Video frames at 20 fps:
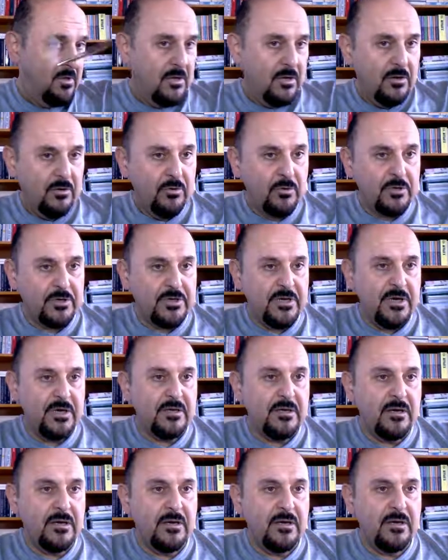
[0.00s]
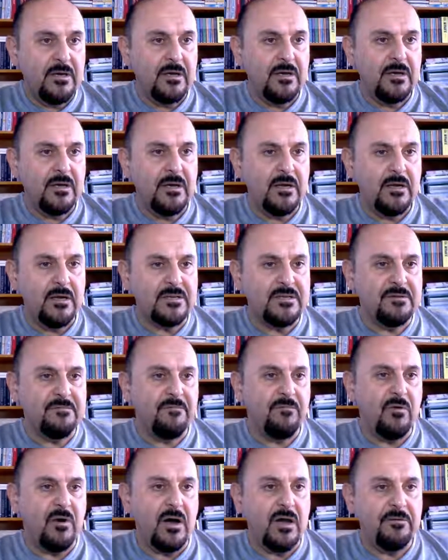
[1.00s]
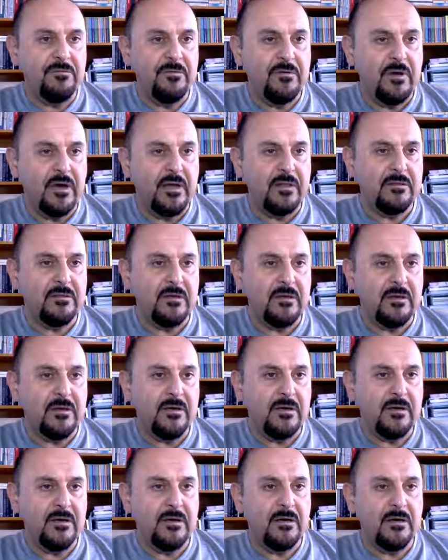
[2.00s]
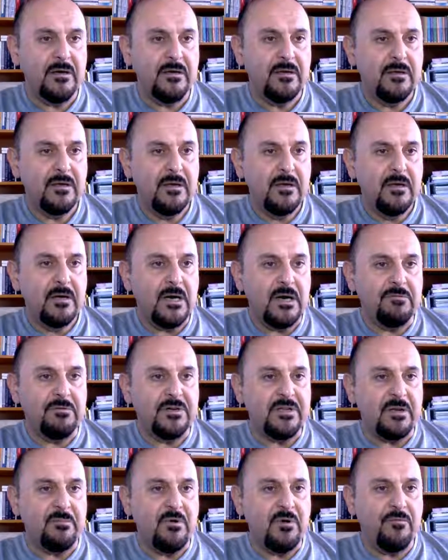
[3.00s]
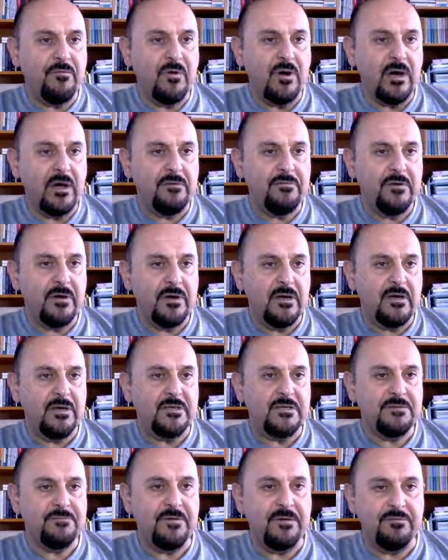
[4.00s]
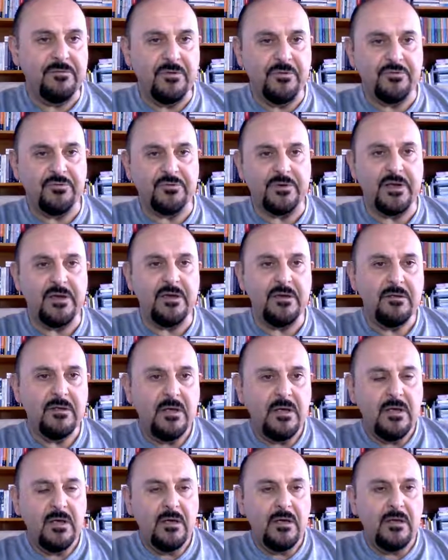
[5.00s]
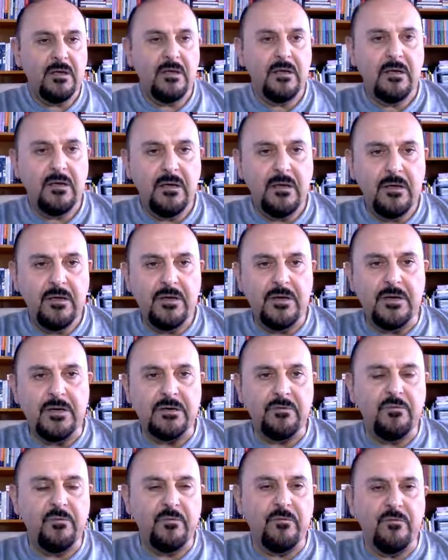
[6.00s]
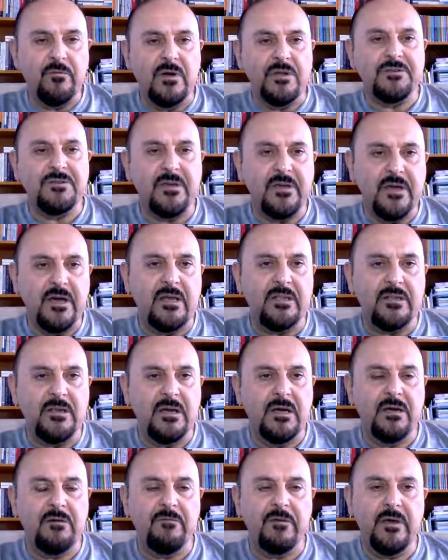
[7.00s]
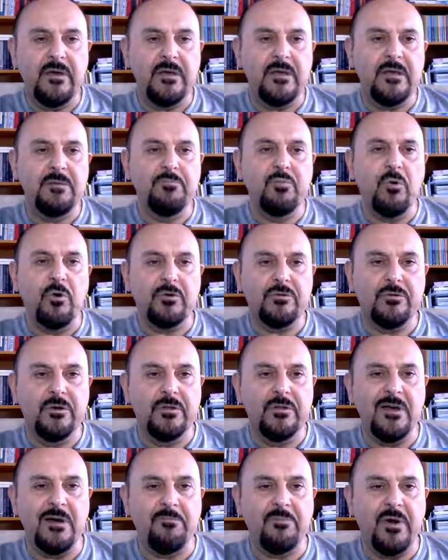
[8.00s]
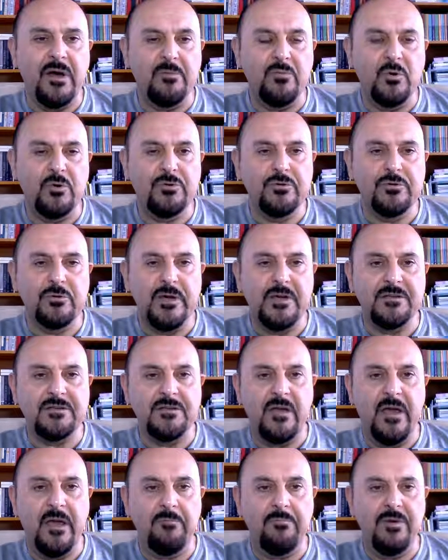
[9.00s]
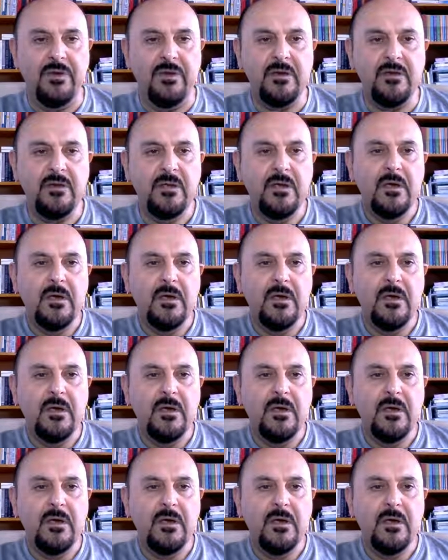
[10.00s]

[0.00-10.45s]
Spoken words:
Okay, lesson 5 and our demo 5 is 53. Here, once again, we import NumPy module as MP.